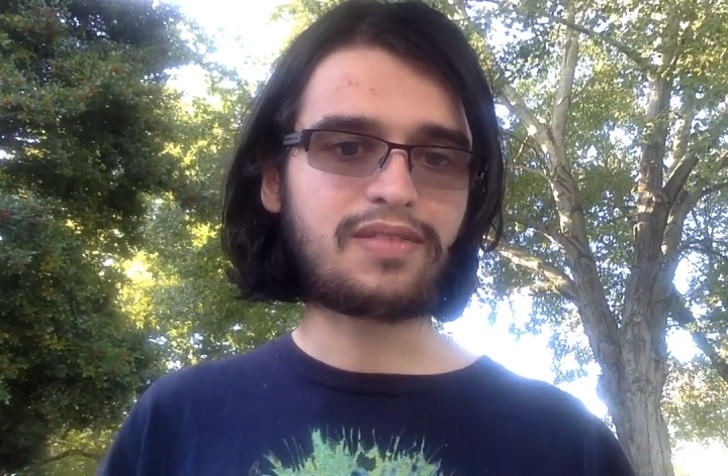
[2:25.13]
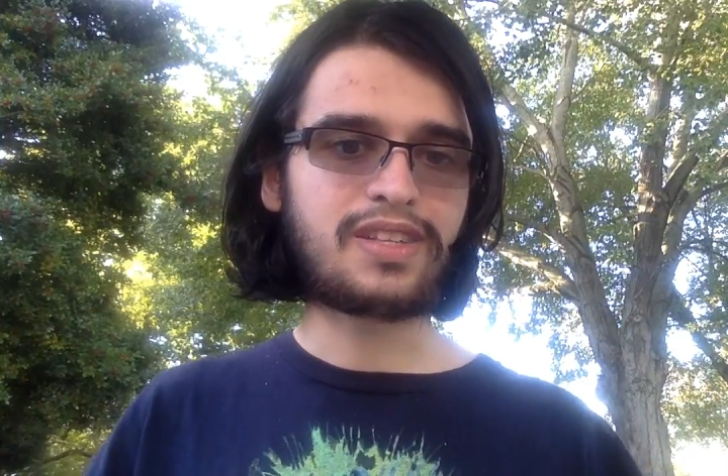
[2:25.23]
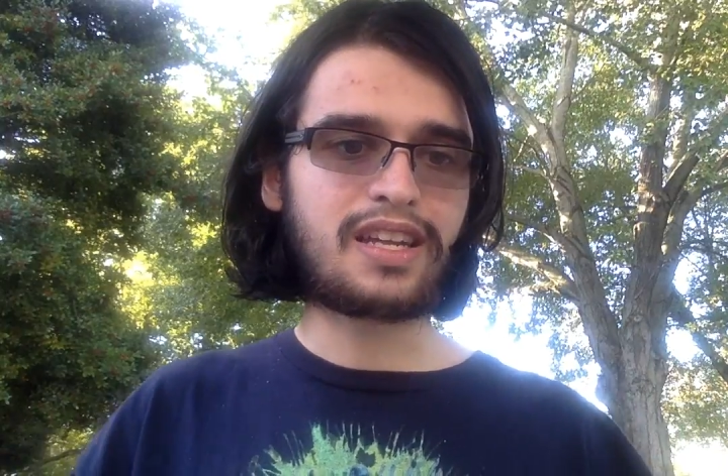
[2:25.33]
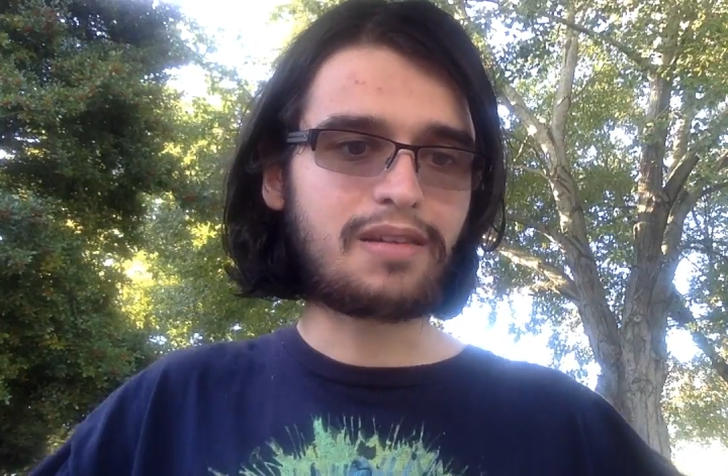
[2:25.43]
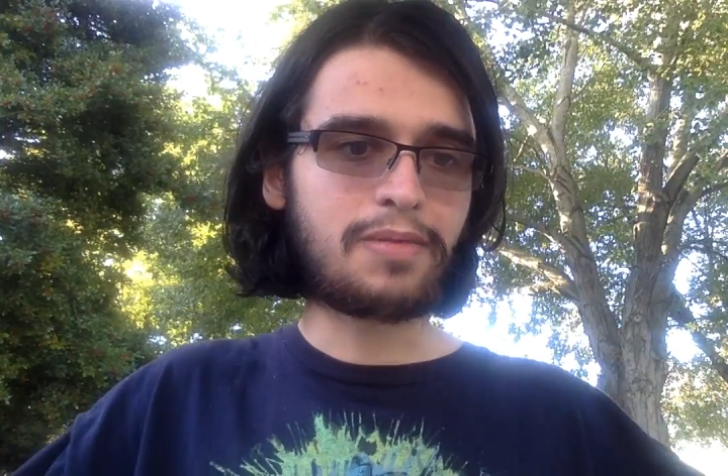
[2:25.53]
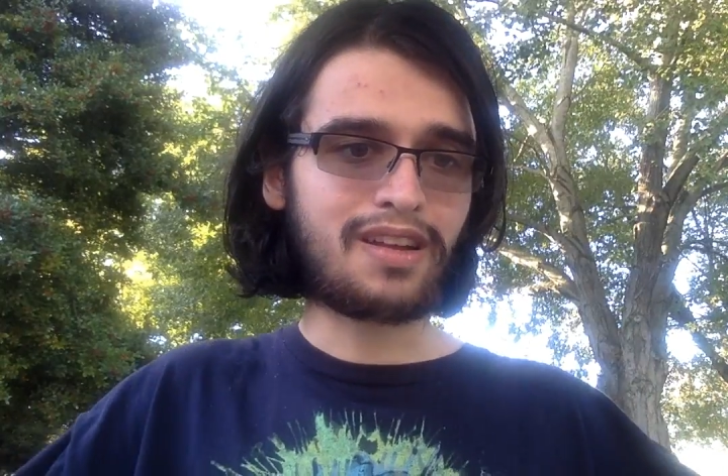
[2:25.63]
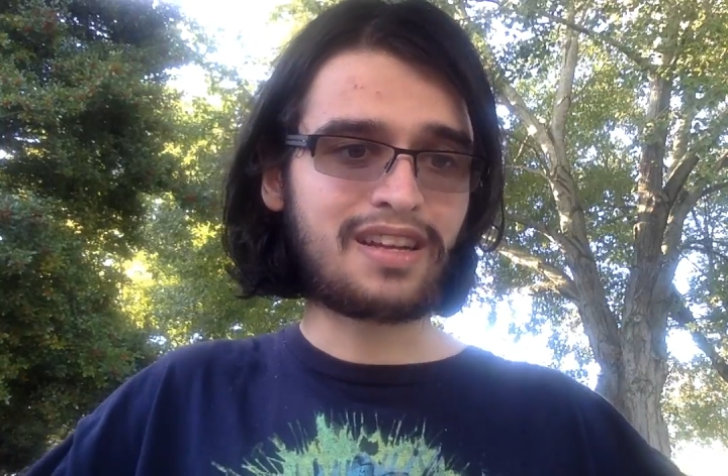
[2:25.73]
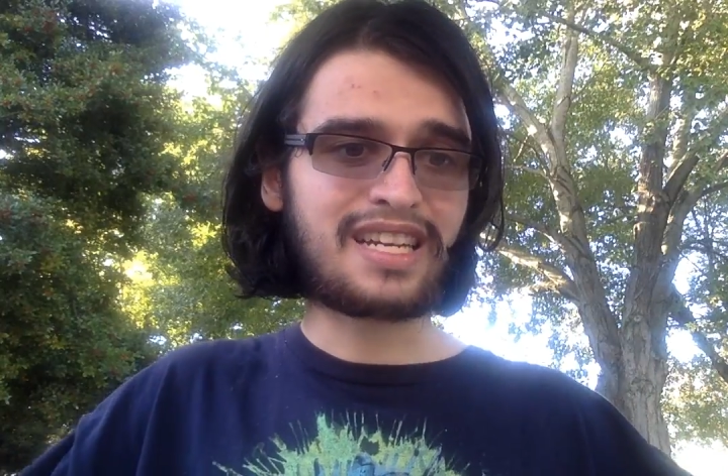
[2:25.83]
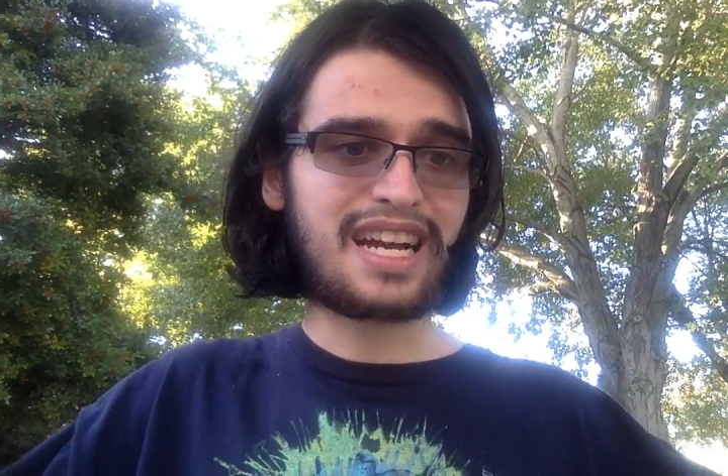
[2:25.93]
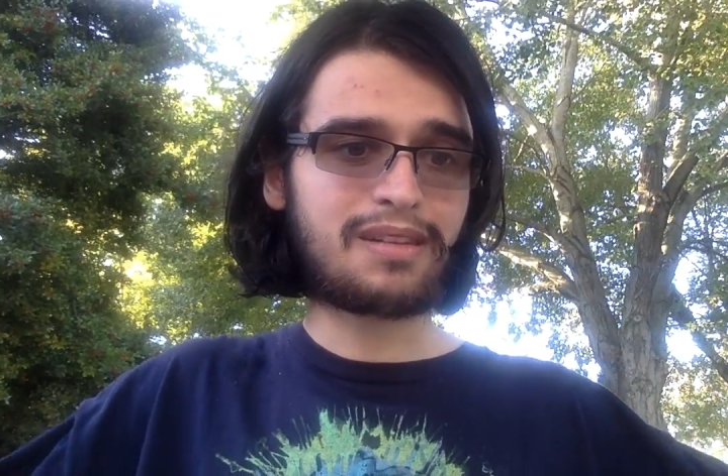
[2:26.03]
I've said it a
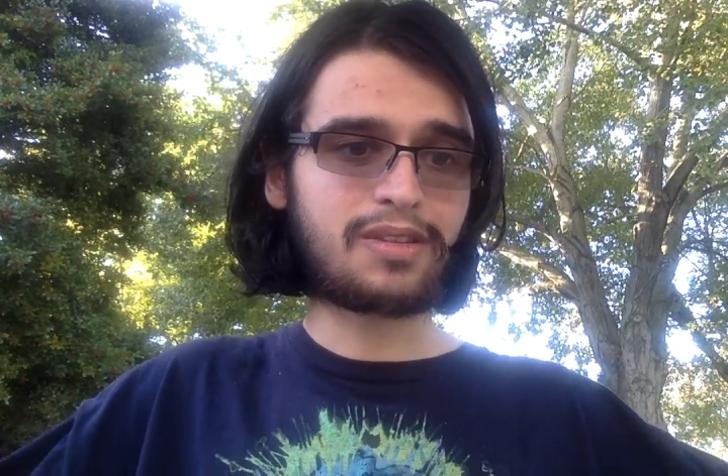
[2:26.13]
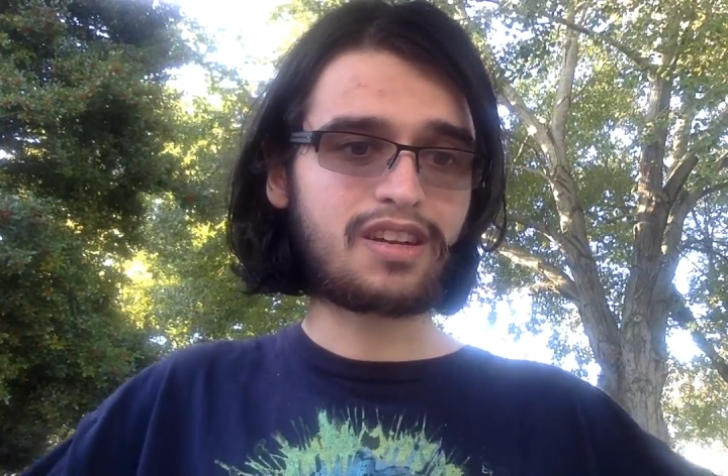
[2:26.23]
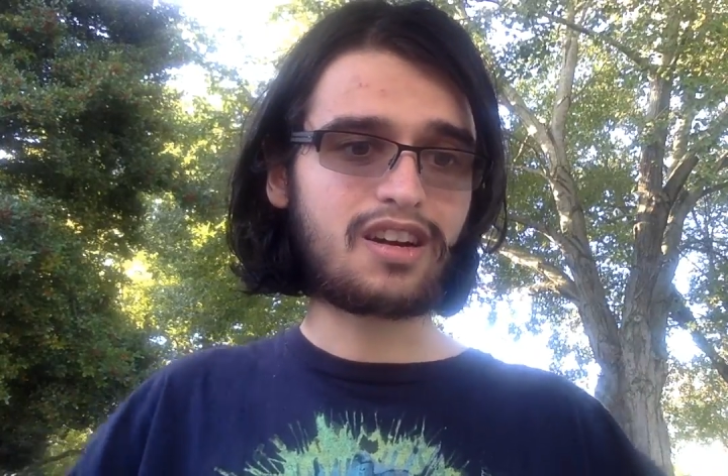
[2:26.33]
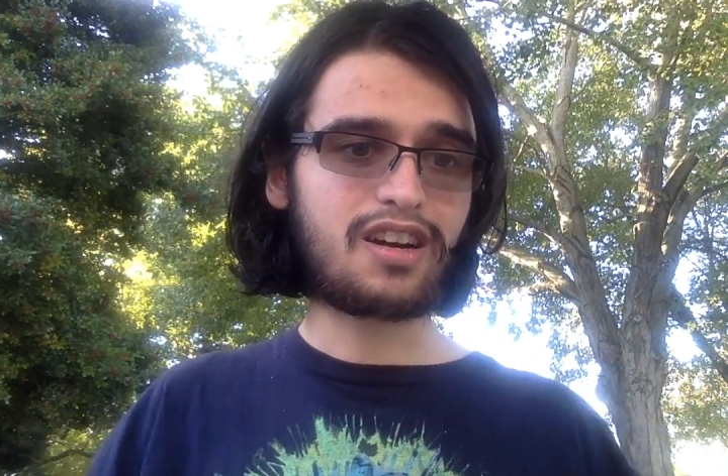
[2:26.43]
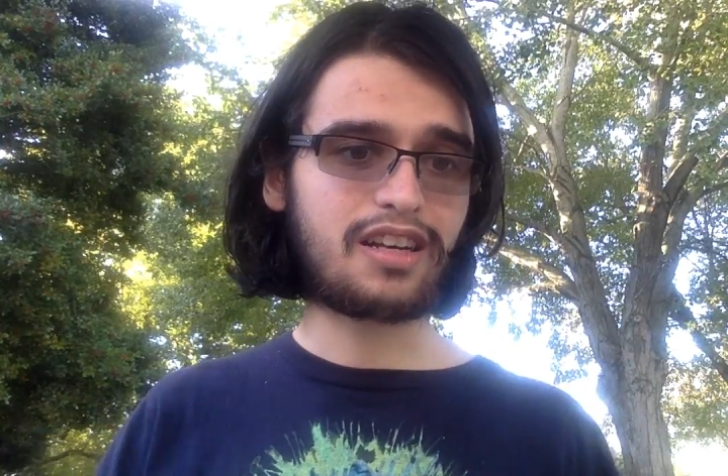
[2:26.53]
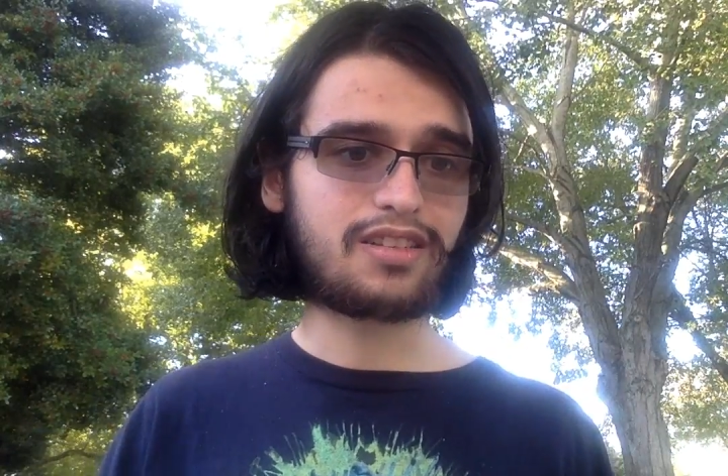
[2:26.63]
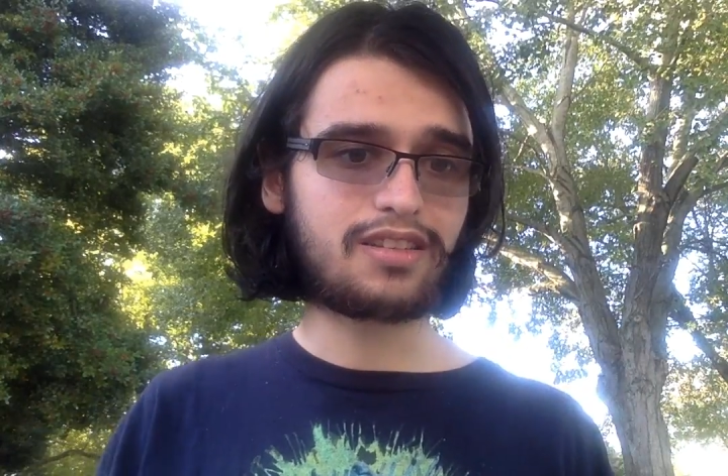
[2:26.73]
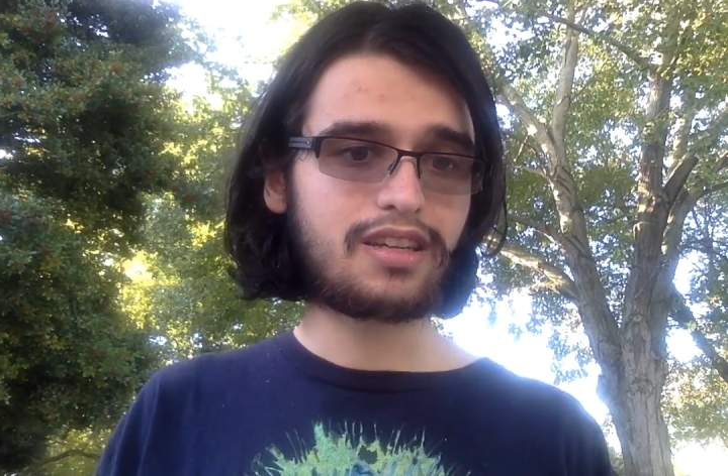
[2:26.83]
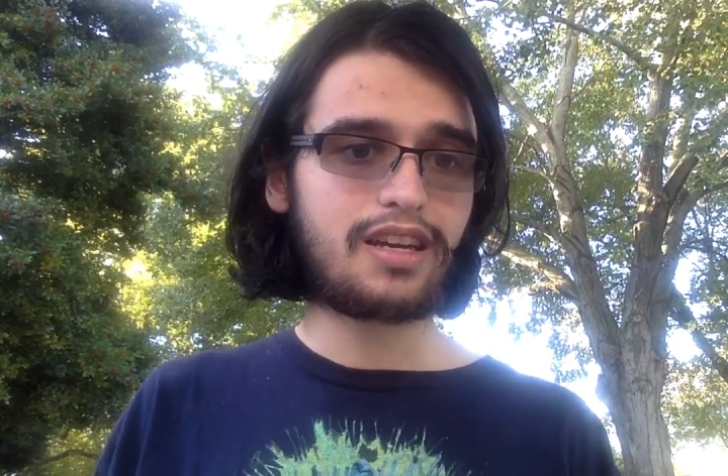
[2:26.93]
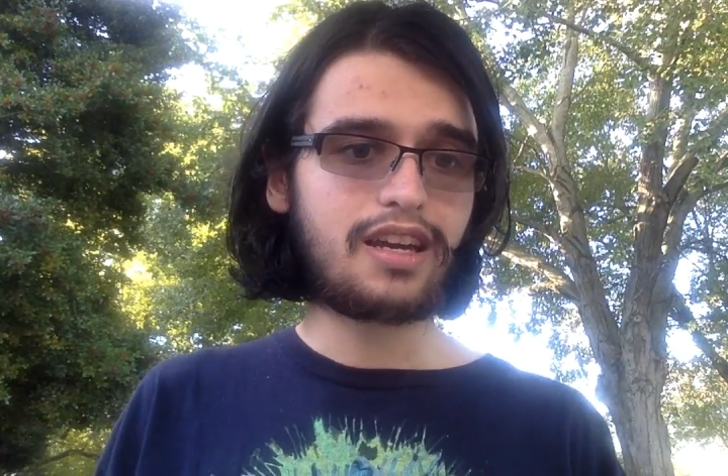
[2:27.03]
million times, but the costs,